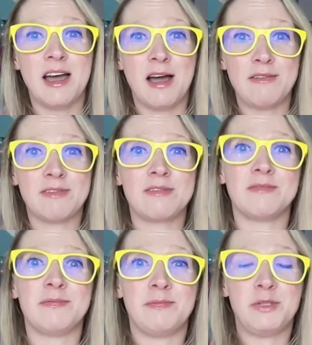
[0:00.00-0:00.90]
of
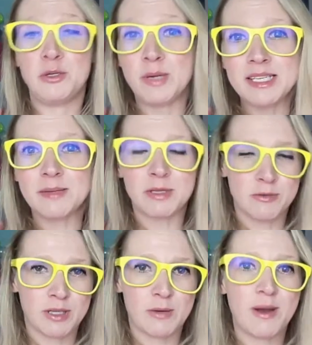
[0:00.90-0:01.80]
doing something
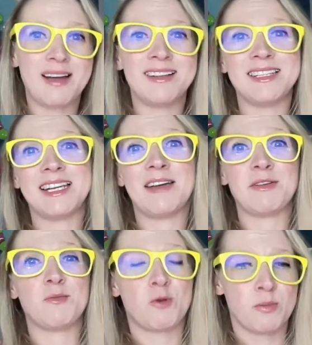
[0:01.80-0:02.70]
really well and then
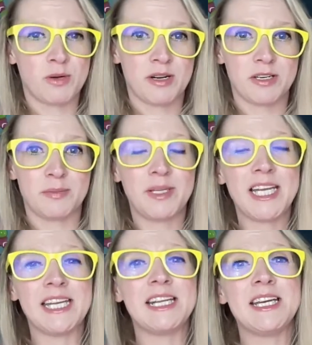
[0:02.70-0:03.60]
having more put on your
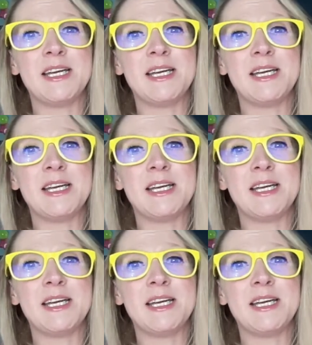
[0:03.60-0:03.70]
plate,